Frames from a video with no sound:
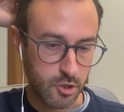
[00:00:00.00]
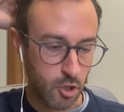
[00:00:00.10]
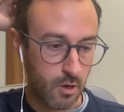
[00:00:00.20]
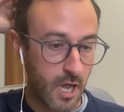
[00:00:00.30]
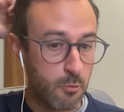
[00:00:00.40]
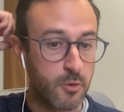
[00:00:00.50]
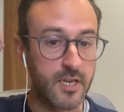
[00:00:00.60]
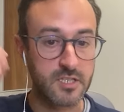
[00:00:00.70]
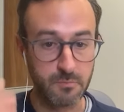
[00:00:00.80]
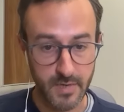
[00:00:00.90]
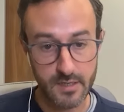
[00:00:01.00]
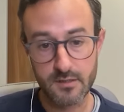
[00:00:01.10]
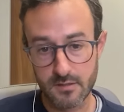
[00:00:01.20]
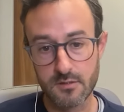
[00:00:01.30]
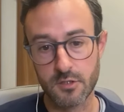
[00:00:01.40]
so. I would
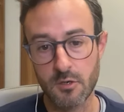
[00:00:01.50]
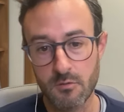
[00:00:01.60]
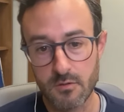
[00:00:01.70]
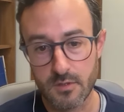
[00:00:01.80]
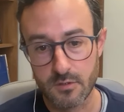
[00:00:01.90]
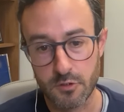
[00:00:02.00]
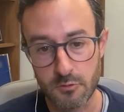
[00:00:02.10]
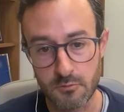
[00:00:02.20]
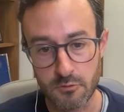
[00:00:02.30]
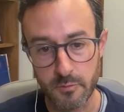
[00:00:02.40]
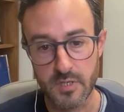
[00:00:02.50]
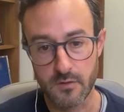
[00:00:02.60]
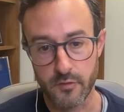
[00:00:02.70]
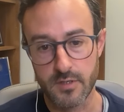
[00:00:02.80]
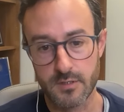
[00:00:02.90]
expect so to be
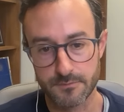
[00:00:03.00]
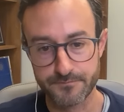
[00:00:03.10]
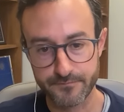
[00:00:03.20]
different,